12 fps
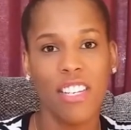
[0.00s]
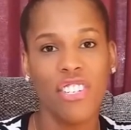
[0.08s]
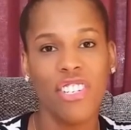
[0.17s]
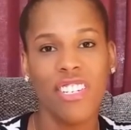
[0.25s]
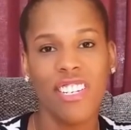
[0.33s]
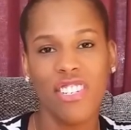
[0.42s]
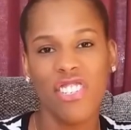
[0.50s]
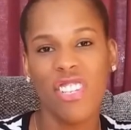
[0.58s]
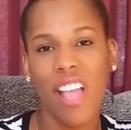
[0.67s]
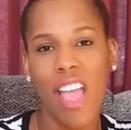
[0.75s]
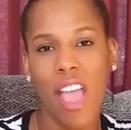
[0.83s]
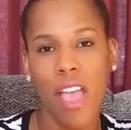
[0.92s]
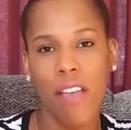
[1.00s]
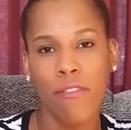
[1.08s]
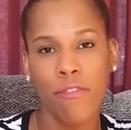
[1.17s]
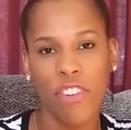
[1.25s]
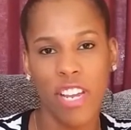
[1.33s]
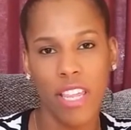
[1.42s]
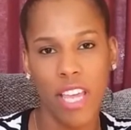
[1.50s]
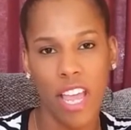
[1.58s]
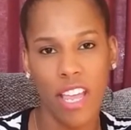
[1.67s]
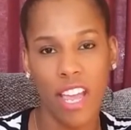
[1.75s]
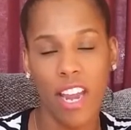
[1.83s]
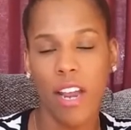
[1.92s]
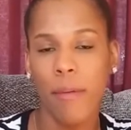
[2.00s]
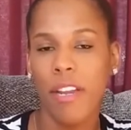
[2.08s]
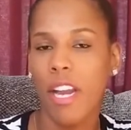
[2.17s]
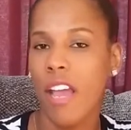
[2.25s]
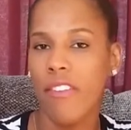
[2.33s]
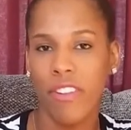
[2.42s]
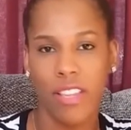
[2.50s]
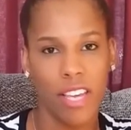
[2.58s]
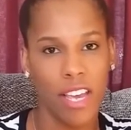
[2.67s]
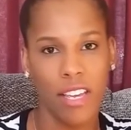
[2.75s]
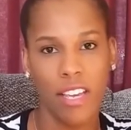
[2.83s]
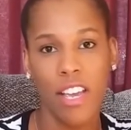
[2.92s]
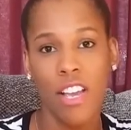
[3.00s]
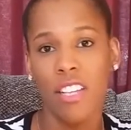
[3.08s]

she touches everything. And I mean everything.